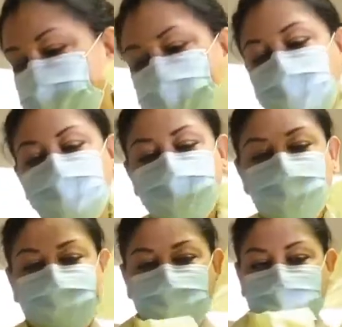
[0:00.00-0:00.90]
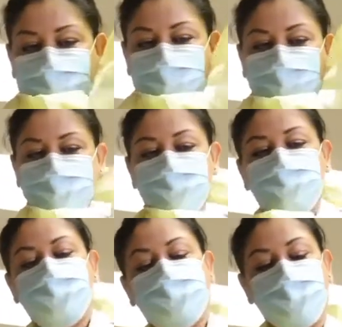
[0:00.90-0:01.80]
population is
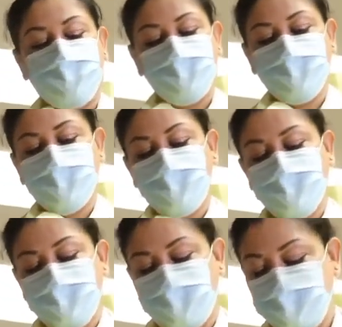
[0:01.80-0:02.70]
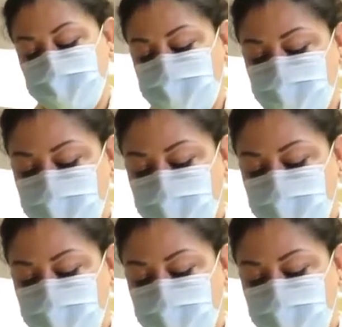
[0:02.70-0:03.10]
growing, it's not enough.